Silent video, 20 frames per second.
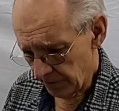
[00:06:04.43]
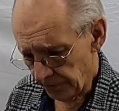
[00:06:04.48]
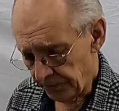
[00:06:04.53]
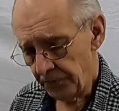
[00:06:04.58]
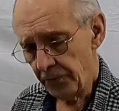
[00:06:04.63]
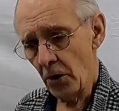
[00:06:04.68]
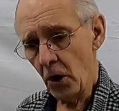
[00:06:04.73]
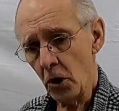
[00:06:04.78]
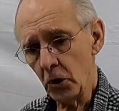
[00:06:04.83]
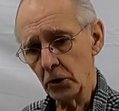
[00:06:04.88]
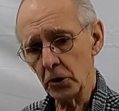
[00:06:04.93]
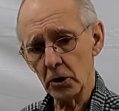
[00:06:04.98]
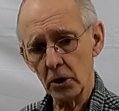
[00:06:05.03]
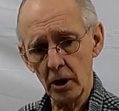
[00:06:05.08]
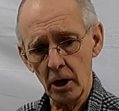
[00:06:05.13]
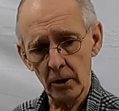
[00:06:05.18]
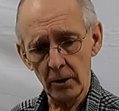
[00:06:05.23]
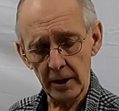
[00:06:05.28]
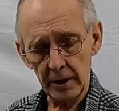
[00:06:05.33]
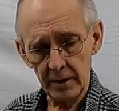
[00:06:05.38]
fault
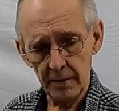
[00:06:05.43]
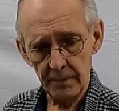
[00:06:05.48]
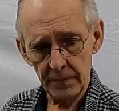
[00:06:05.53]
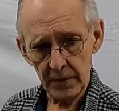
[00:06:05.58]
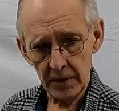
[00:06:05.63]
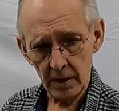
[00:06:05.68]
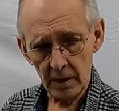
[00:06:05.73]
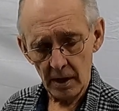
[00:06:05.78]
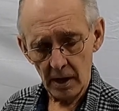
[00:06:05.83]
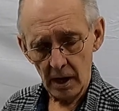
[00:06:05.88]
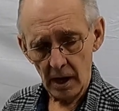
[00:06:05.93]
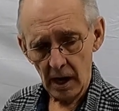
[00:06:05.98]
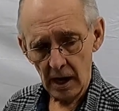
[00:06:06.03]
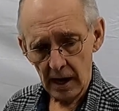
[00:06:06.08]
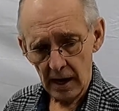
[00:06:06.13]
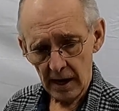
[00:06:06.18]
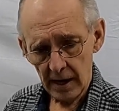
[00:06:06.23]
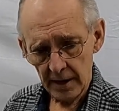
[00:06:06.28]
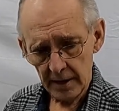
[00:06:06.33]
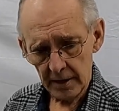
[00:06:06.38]
current
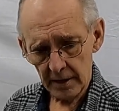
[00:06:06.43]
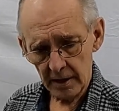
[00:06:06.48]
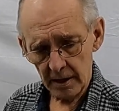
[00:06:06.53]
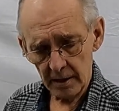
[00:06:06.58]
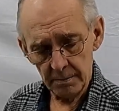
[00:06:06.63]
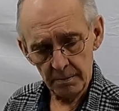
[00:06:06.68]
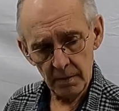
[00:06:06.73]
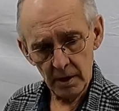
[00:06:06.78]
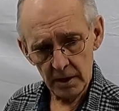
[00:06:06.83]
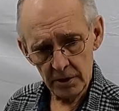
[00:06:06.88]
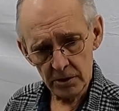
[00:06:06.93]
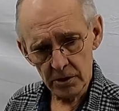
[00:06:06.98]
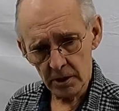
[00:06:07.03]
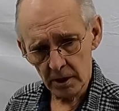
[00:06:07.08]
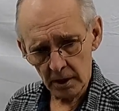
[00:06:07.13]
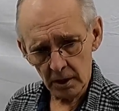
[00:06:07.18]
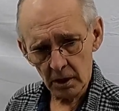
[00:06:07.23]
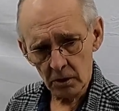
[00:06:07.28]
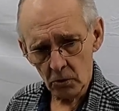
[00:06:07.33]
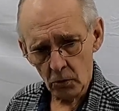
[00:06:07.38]
is
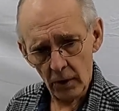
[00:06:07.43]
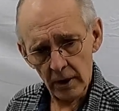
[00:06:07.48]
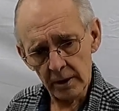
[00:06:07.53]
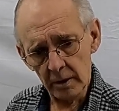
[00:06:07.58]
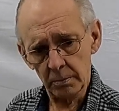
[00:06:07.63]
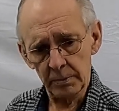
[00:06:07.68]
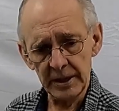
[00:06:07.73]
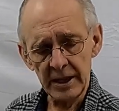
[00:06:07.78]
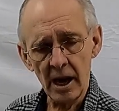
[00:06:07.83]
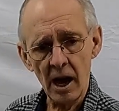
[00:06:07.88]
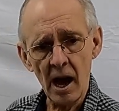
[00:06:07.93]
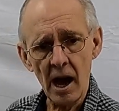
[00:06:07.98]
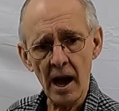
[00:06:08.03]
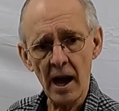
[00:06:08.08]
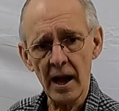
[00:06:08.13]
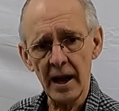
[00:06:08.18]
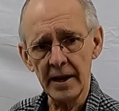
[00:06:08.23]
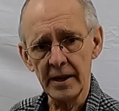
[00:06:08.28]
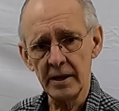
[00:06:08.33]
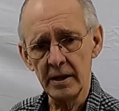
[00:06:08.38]
incredibly
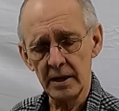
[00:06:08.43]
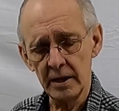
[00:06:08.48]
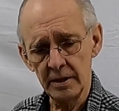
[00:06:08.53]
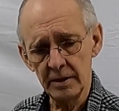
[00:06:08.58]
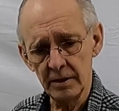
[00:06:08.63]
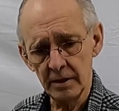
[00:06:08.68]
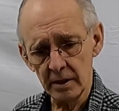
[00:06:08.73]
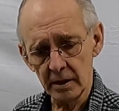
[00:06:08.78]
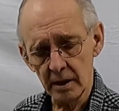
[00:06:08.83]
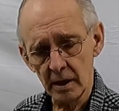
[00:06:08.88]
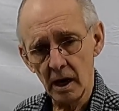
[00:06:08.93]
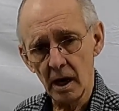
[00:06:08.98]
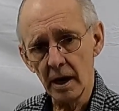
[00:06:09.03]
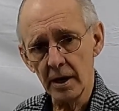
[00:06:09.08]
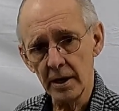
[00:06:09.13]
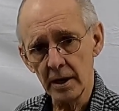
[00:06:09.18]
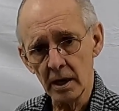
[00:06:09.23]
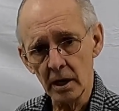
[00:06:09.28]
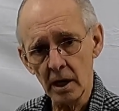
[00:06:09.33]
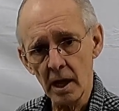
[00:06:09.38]
high in
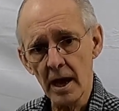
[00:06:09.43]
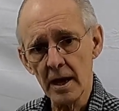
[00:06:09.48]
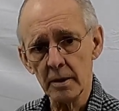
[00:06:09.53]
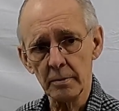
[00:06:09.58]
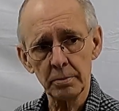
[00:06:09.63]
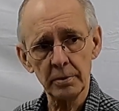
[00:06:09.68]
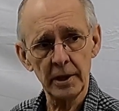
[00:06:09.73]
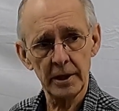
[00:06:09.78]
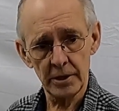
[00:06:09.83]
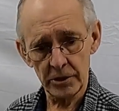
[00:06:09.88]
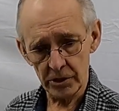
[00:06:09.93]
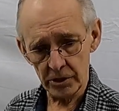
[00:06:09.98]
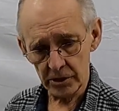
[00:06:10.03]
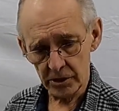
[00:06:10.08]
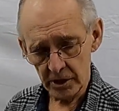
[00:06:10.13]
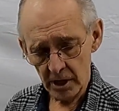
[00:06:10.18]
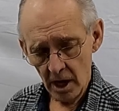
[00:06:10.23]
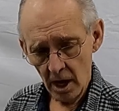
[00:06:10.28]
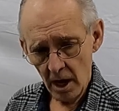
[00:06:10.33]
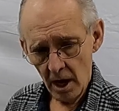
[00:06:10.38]
a lot of
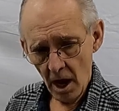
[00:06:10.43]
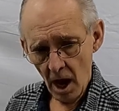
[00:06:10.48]
places.